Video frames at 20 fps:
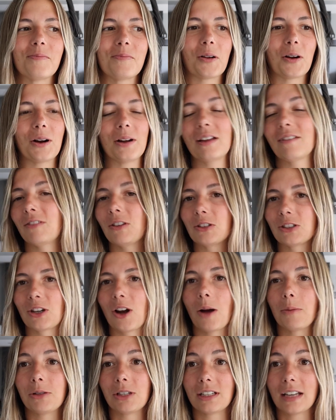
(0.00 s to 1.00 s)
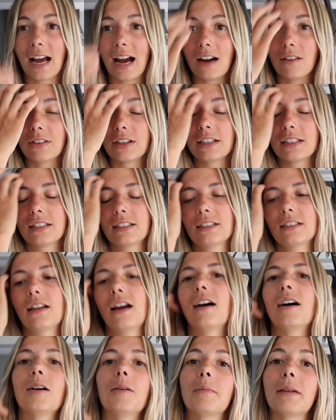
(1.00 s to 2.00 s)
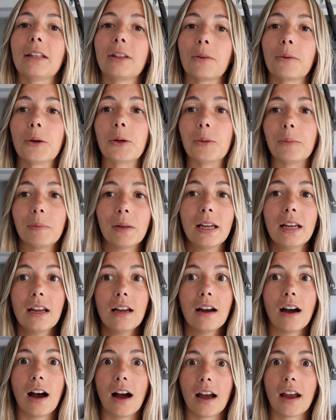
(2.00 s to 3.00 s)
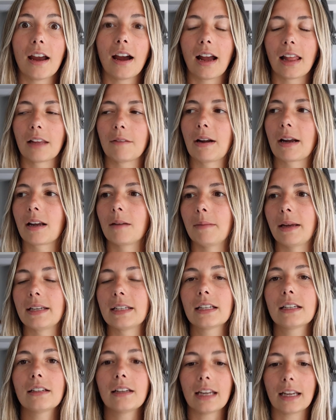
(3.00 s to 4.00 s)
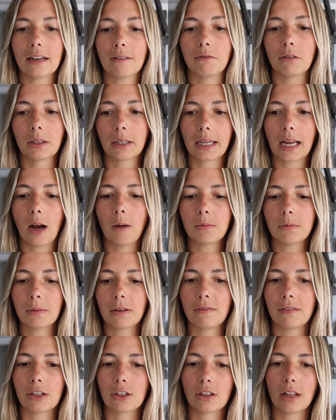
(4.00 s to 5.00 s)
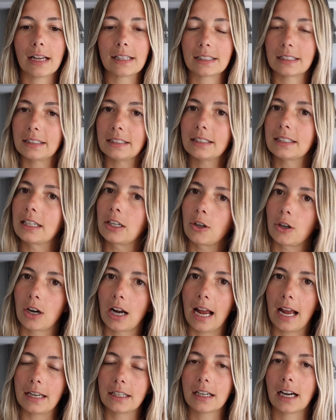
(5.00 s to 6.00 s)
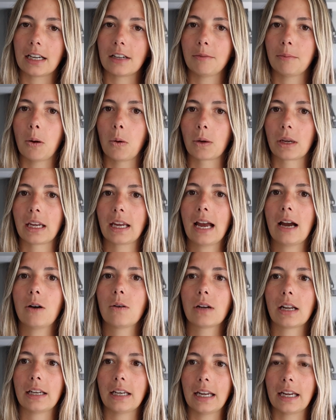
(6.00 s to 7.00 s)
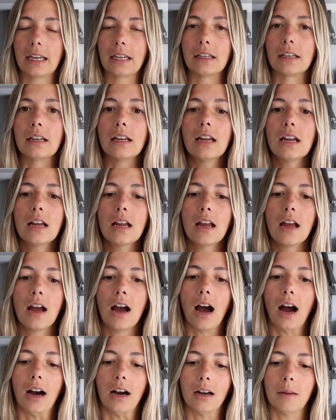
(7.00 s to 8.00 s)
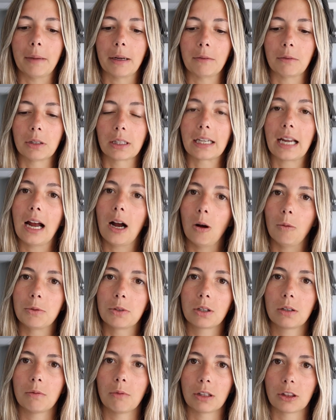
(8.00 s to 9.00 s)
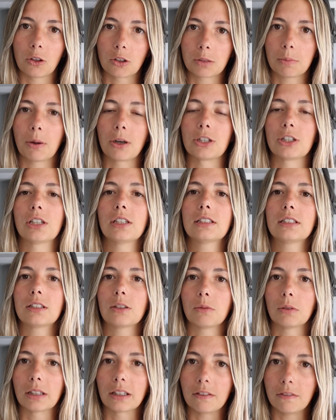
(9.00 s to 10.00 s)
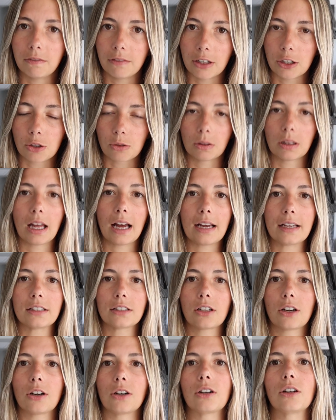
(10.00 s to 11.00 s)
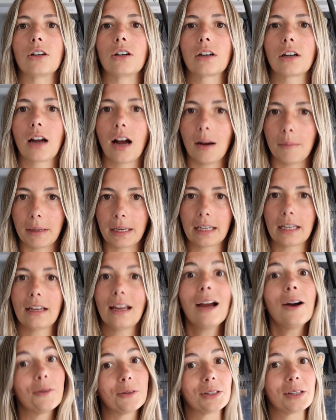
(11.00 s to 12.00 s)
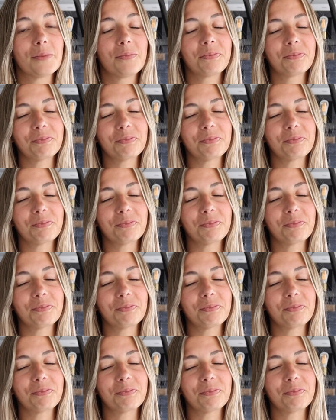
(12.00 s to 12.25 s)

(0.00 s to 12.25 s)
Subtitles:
Or if there's an option to have it in the room, I highly recommend it. It really helped me visualize and see her head kind of poking out and in, and really helped with those pushes to really visualize her coming out.